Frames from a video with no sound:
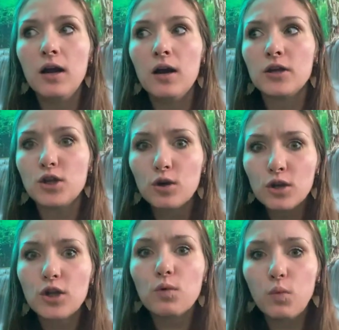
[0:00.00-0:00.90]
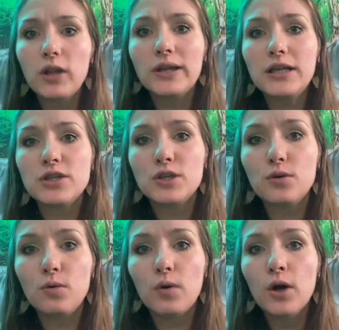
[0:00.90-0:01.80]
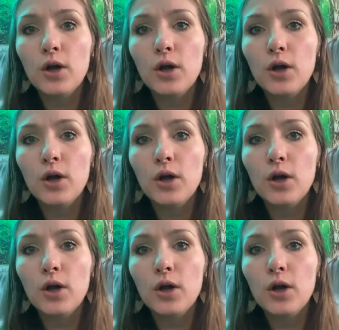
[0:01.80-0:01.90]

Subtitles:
you're willing to